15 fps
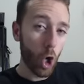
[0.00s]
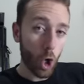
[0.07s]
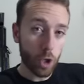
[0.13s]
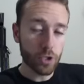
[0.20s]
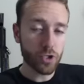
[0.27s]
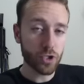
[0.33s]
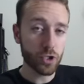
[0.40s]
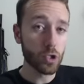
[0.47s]

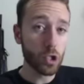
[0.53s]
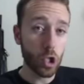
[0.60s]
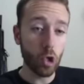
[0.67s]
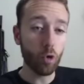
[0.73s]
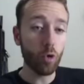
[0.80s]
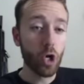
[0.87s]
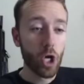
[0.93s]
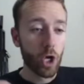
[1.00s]
also
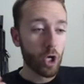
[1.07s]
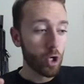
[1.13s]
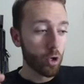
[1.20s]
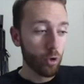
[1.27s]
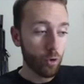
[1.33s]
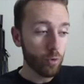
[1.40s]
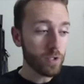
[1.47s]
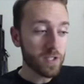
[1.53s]
know
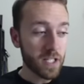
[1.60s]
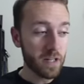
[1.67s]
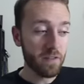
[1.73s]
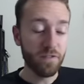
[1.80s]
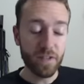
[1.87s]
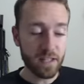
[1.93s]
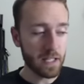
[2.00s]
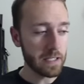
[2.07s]
who is going to
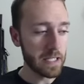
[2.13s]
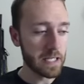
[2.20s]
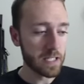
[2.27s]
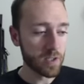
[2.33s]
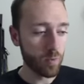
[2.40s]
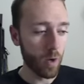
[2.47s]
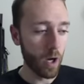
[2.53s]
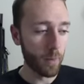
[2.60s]
fit the league
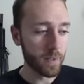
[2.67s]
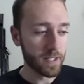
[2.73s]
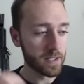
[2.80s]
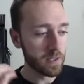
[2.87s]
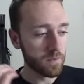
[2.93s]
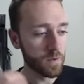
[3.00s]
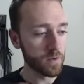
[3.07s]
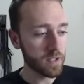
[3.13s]
as well because
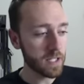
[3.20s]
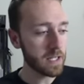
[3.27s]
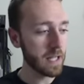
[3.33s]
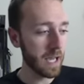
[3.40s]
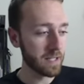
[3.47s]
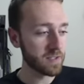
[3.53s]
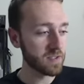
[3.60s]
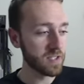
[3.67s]
if you did
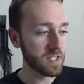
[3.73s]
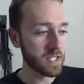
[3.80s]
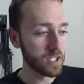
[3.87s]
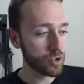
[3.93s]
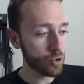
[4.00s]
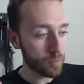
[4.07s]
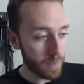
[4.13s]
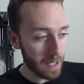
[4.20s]
not see it,
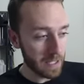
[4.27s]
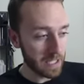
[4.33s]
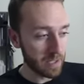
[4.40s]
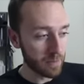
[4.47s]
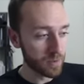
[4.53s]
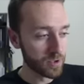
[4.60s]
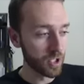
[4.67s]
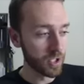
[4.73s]
Jude
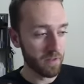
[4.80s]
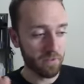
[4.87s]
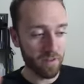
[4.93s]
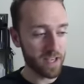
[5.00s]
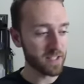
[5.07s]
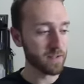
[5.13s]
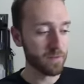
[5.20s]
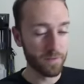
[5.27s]
Bellingham on the
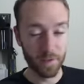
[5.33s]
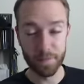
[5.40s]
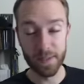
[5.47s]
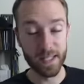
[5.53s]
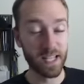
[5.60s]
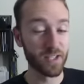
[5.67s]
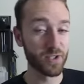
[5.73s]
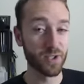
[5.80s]
face of
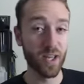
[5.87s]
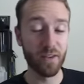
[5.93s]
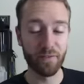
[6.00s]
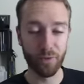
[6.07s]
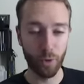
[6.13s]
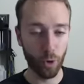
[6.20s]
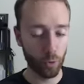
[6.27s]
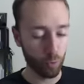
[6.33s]
FUTBIN yesterday
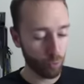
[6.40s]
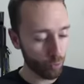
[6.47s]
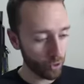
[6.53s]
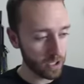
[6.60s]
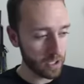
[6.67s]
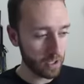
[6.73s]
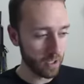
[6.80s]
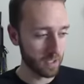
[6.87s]
for a
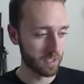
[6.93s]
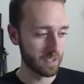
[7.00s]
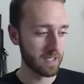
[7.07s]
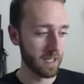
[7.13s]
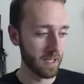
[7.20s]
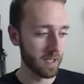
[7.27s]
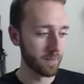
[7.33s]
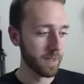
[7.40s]
really long
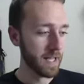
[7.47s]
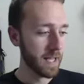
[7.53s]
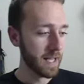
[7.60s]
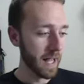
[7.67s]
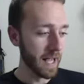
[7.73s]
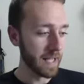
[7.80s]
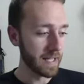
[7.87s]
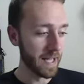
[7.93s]
time.
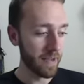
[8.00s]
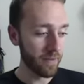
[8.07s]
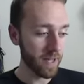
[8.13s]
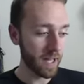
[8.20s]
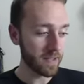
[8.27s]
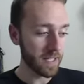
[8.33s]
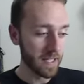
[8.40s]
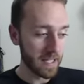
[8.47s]
And
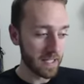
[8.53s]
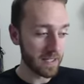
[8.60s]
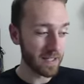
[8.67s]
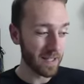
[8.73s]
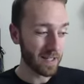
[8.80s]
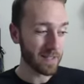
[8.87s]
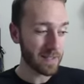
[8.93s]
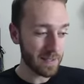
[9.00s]
evidently, he
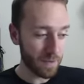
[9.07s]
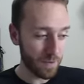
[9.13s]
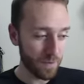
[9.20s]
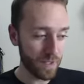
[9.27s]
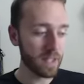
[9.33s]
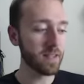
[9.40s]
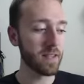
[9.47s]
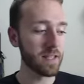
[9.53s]
does
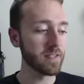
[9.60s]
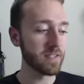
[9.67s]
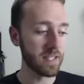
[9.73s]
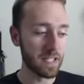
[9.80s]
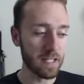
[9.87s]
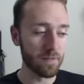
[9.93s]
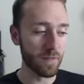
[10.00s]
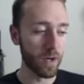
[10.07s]
fit this
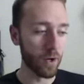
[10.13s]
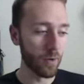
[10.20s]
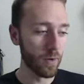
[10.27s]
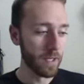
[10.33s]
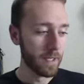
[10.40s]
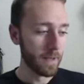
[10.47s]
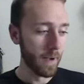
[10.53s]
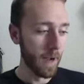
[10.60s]
Evo.
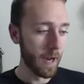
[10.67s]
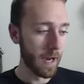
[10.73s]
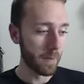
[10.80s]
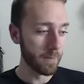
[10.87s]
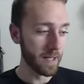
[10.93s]
Um,